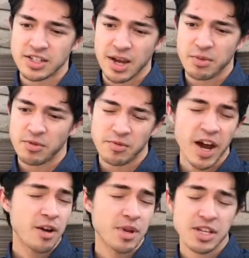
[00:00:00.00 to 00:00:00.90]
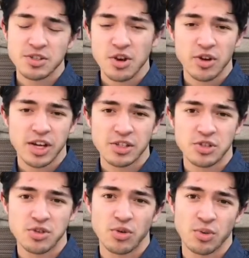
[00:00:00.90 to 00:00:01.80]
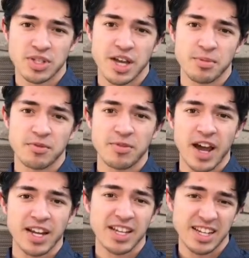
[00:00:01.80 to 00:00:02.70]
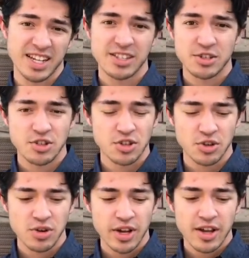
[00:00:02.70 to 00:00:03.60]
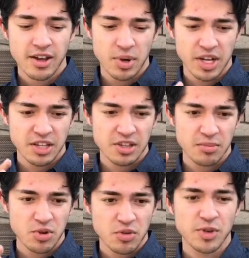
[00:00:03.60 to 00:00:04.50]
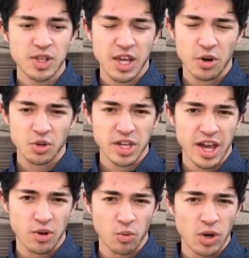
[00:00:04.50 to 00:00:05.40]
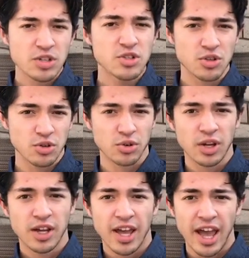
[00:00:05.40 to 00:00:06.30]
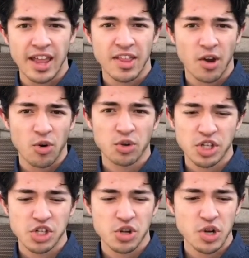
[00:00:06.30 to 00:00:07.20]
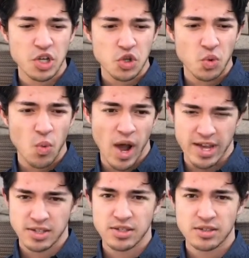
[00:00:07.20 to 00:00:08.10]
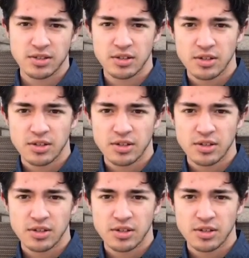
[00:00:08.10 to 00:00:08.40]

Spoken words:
type of environment he's going into or what type of fighting he needs to do. But in the movie, they only had one suit, and they only showed it twice,